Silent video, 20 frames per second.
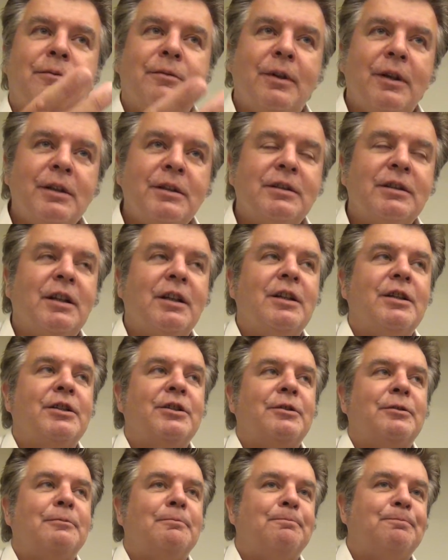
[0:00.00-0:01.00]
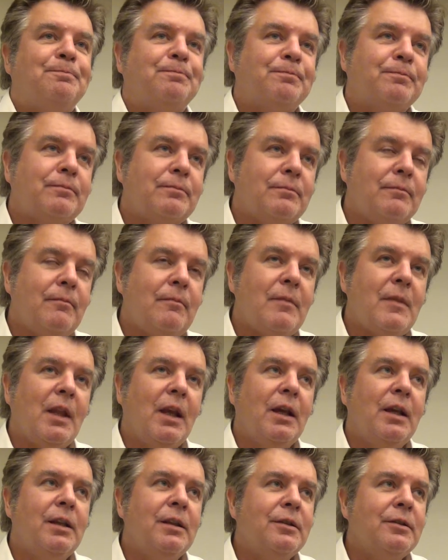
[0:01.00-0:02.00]
installation.
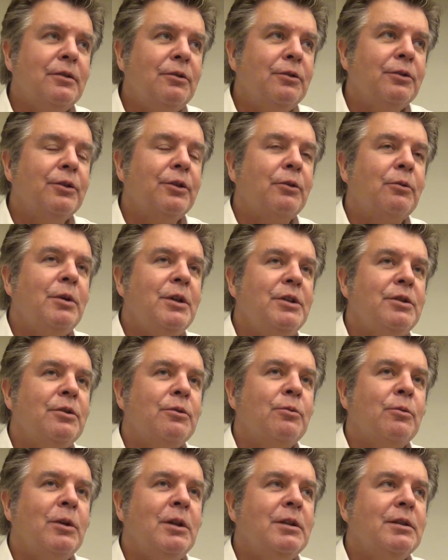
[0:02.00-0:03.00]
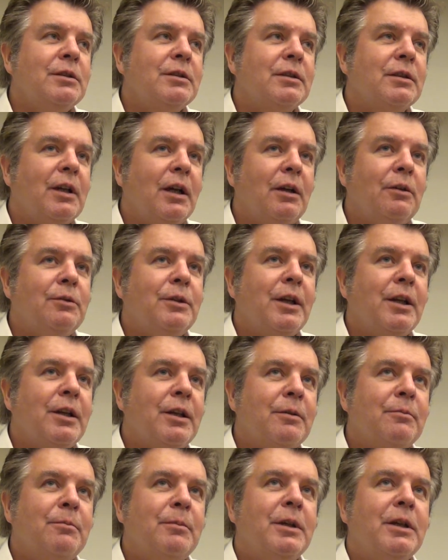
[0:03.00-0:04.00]
And so the question was, how can
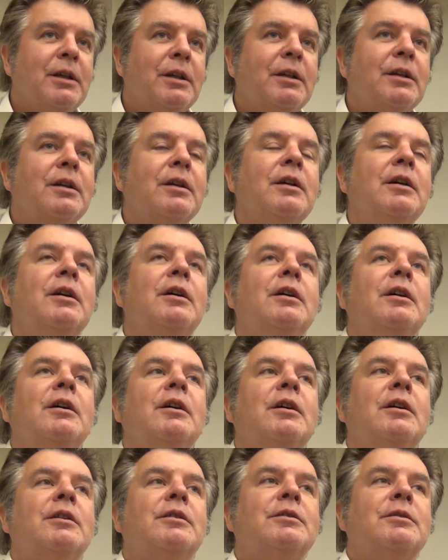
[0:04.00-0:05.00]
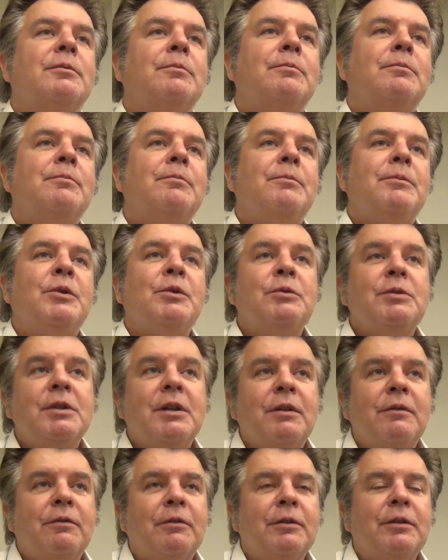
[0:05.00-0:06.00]
I make some
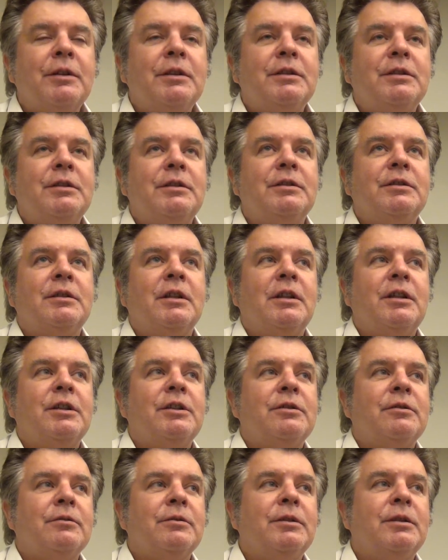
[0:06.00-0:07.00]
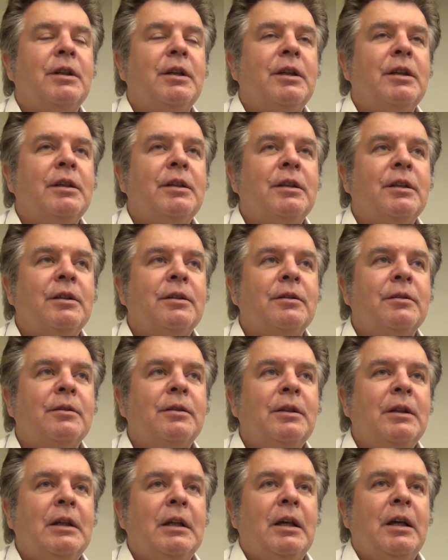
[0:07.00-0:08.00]
music for this installation?
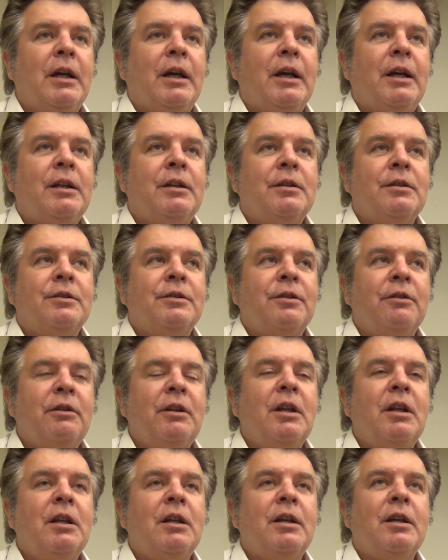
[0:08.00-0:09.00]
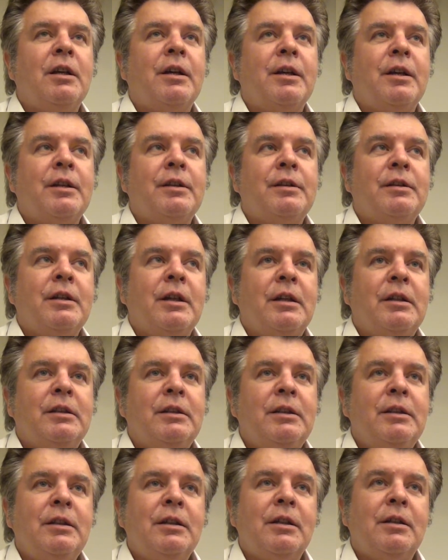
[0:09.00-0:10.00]
And suddenly I had the
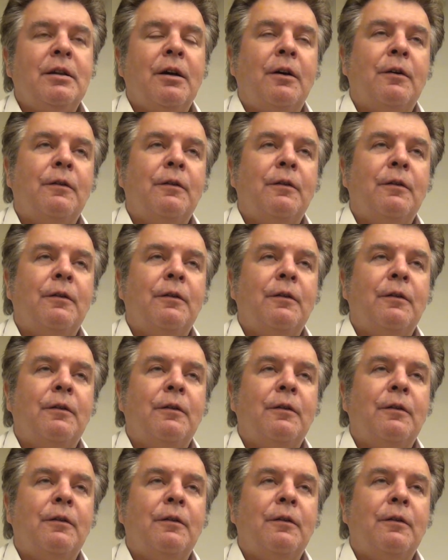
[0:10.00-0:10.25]
idea